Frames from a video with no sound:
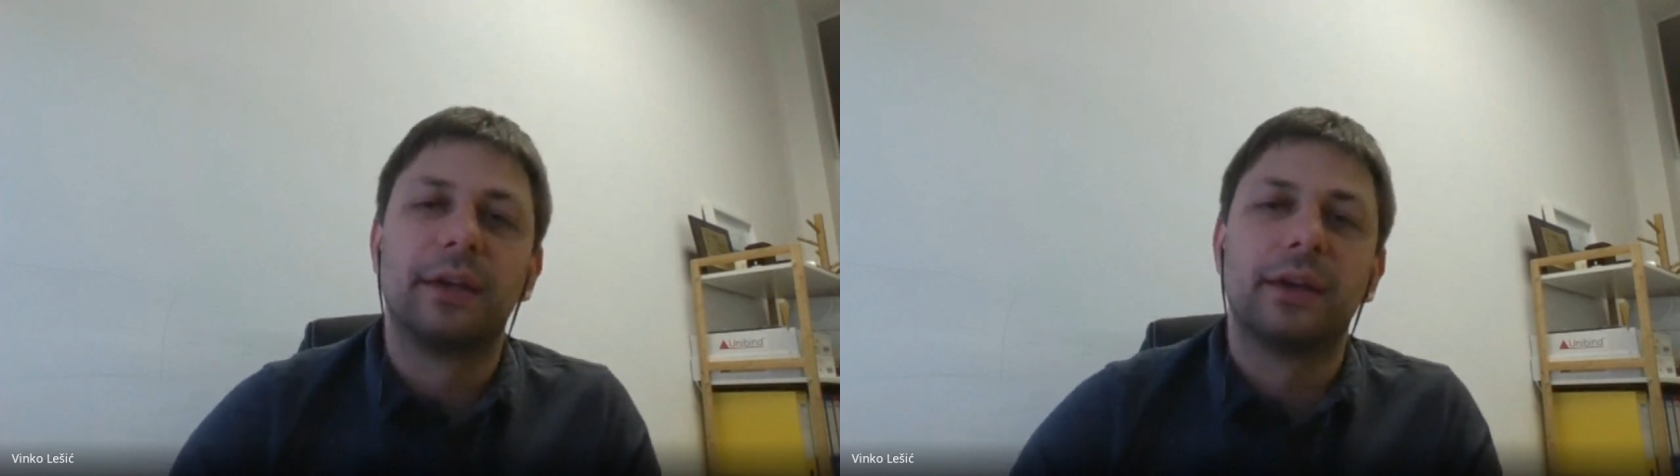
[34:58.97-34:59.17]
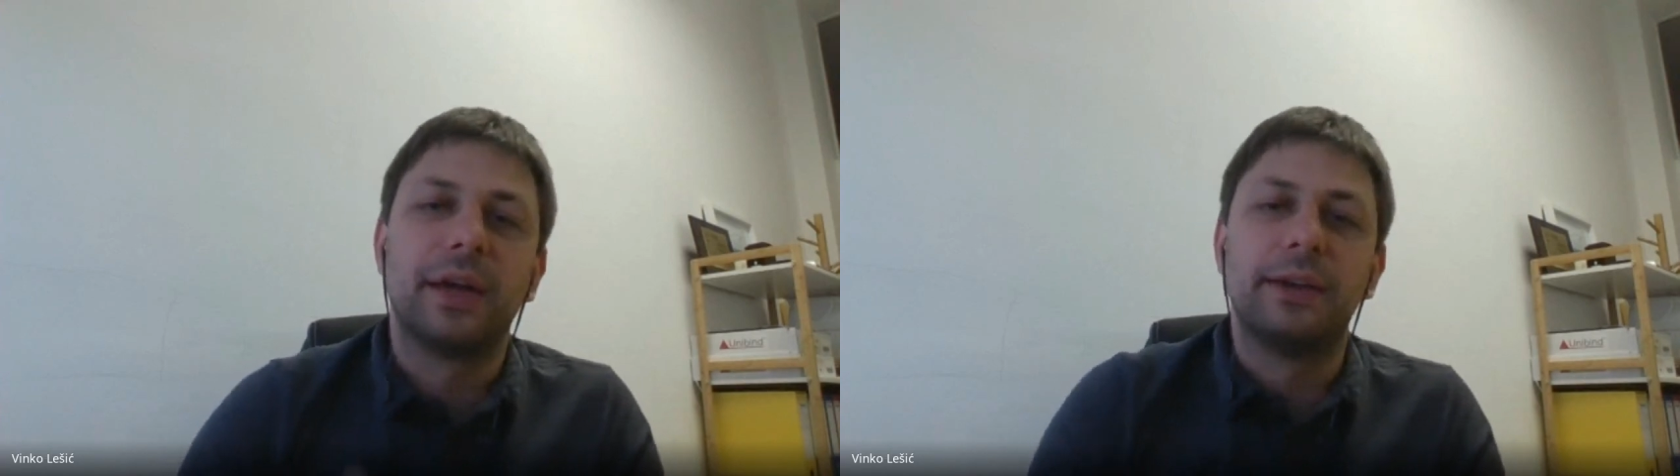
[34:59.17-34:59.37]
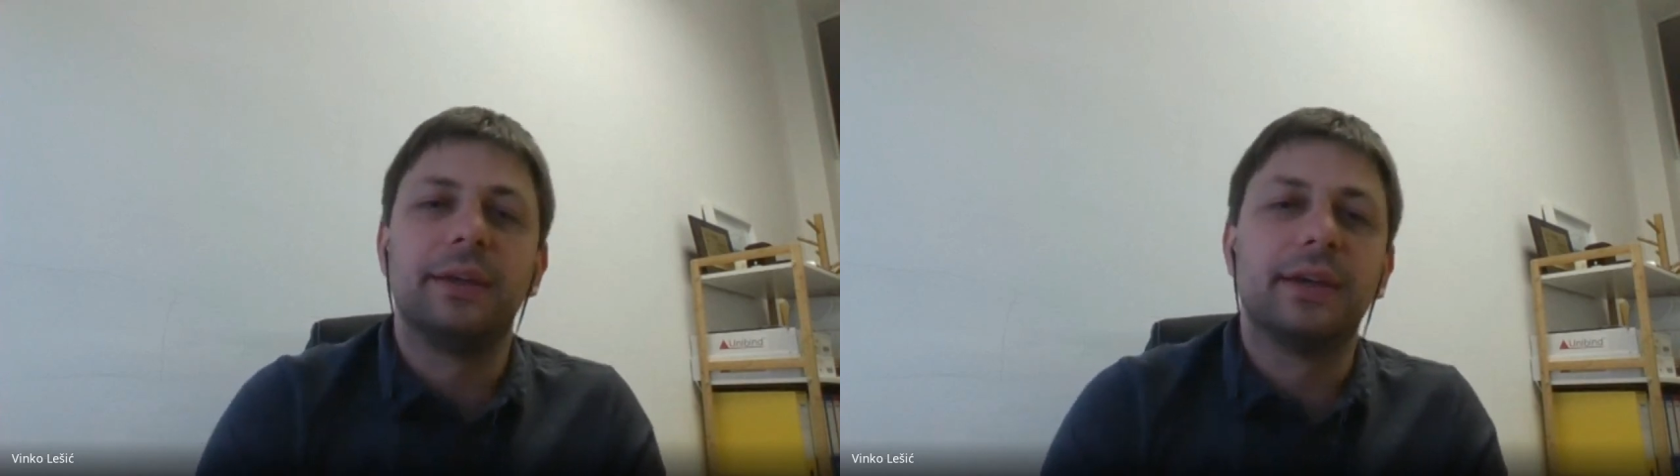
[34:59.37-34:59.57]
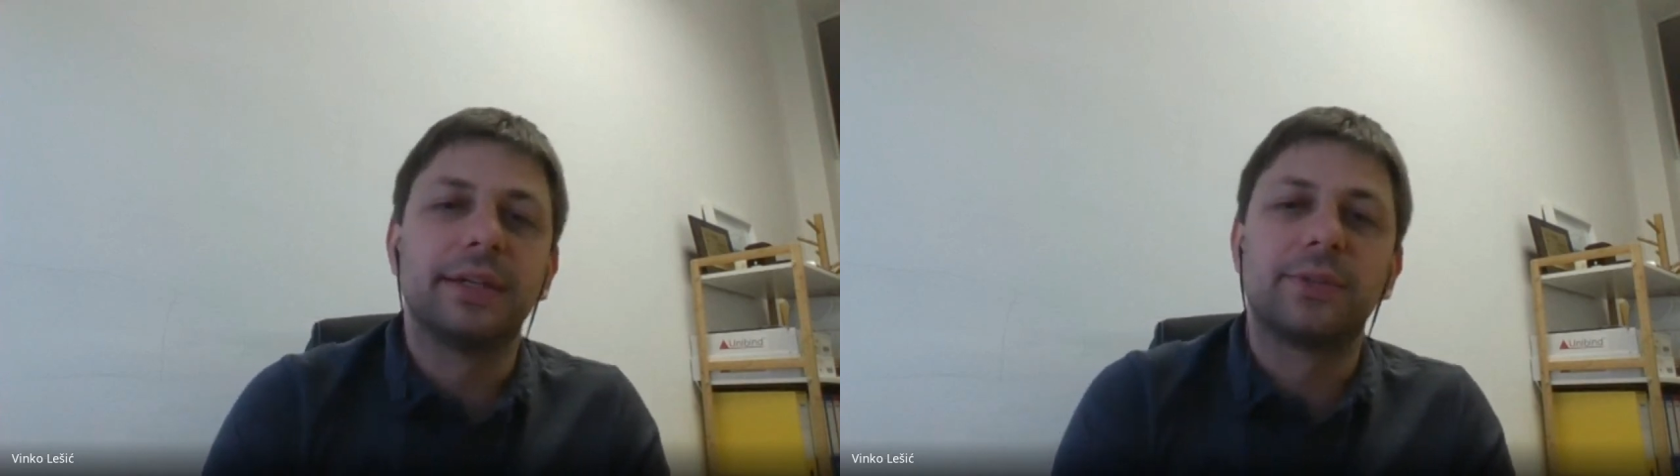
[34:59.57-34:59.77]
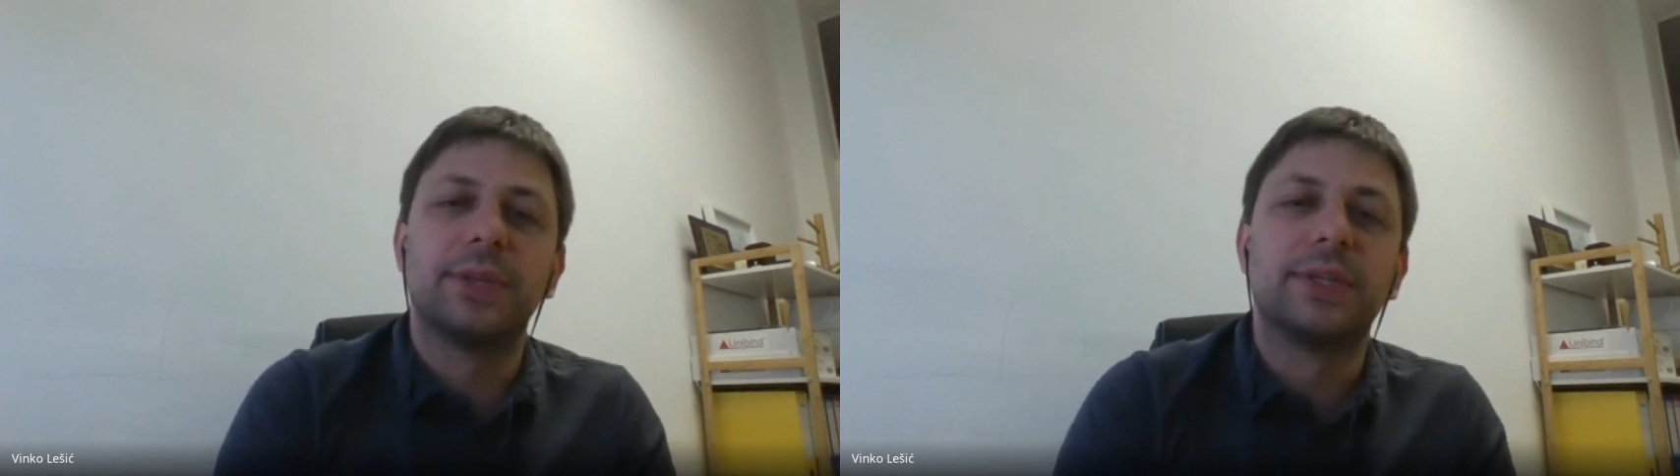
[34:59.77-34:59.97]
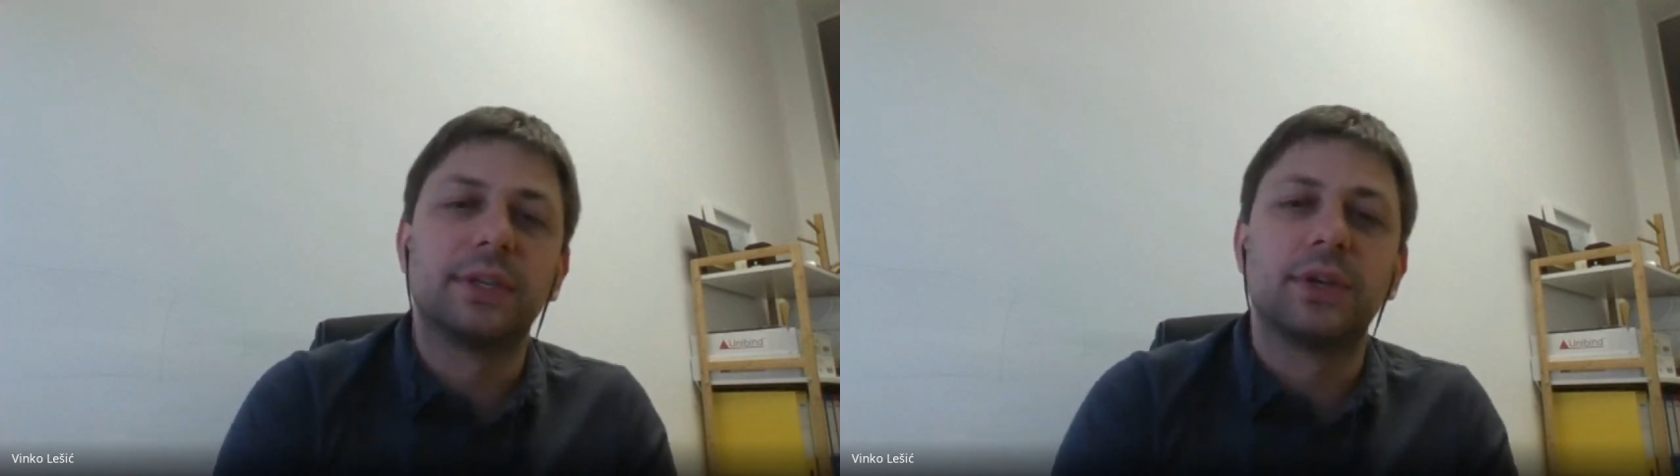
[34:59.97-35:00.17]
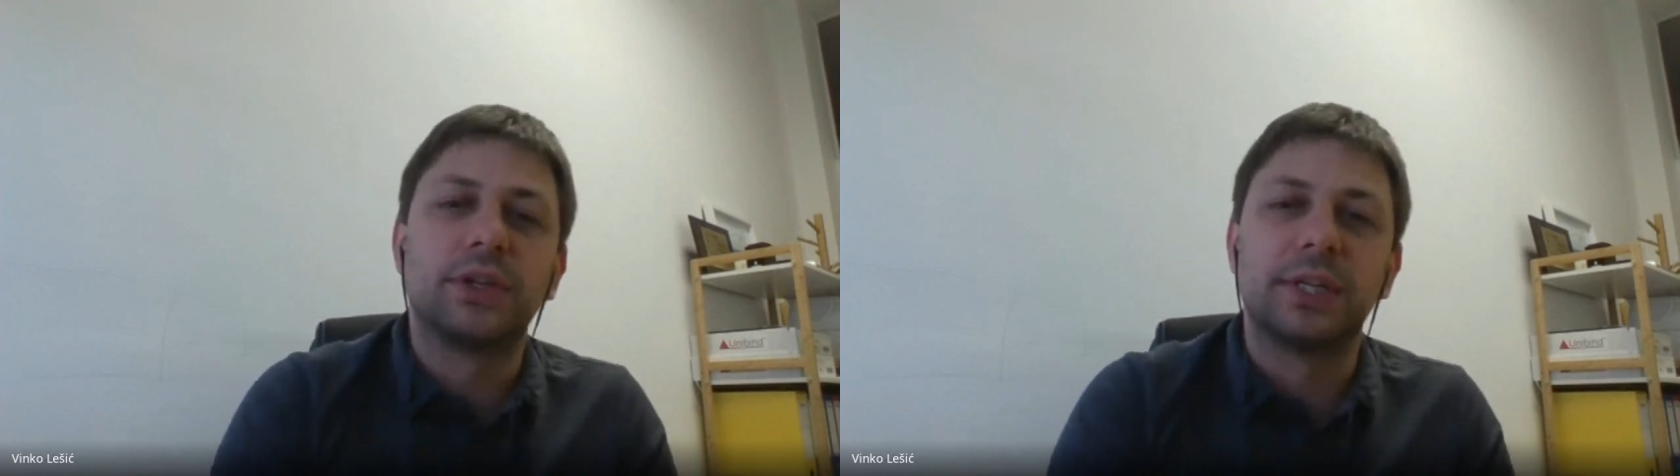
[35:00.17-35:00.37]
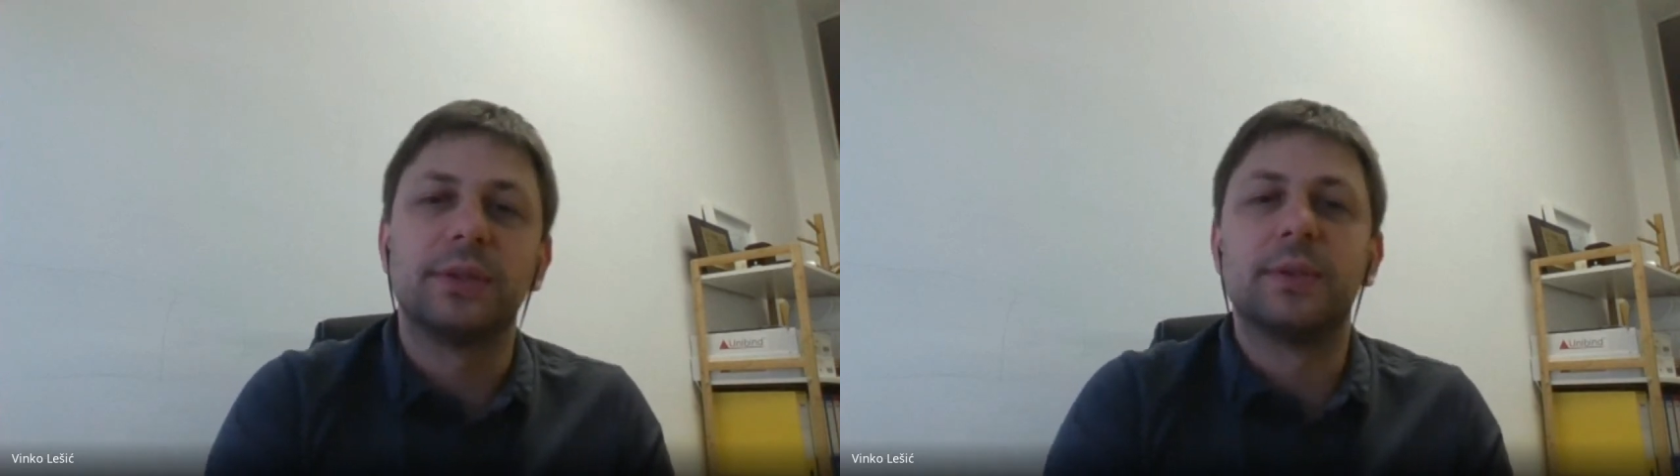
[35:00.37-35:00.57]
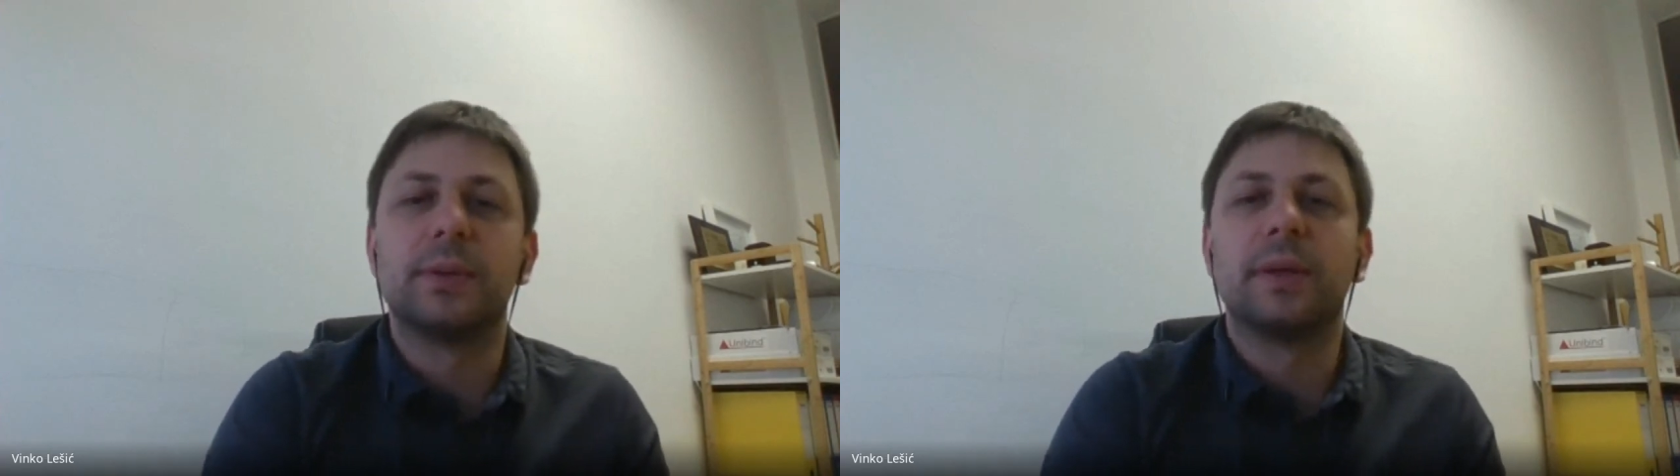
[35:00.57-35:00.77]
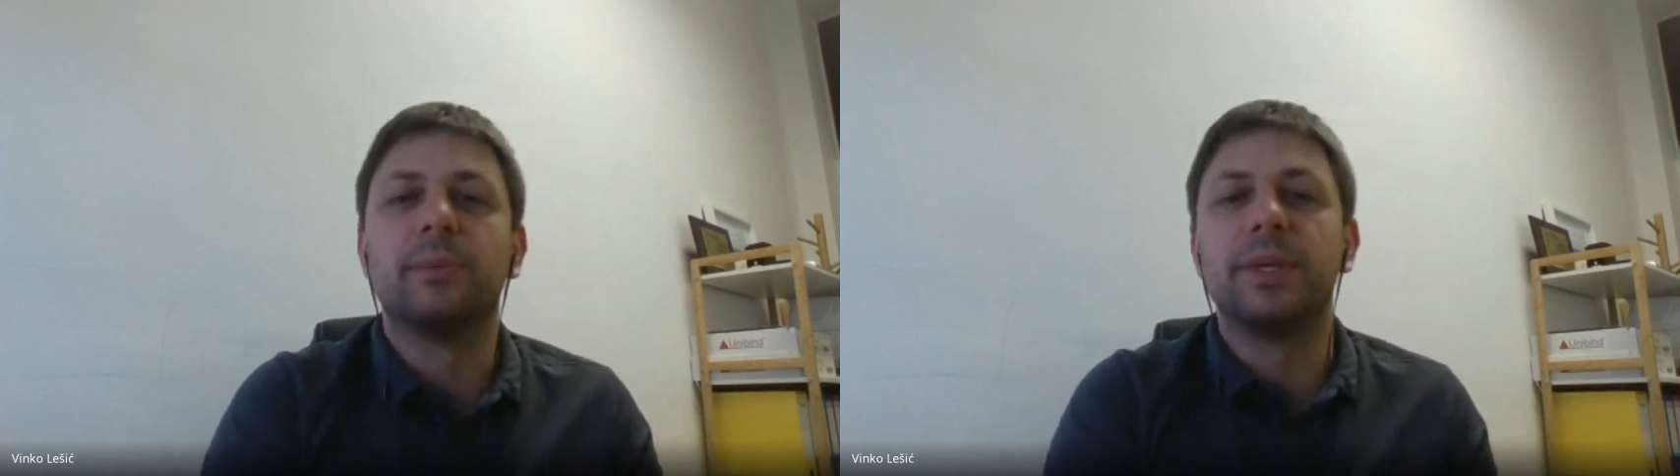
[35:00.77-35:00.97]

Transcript: uh, ideas, research into a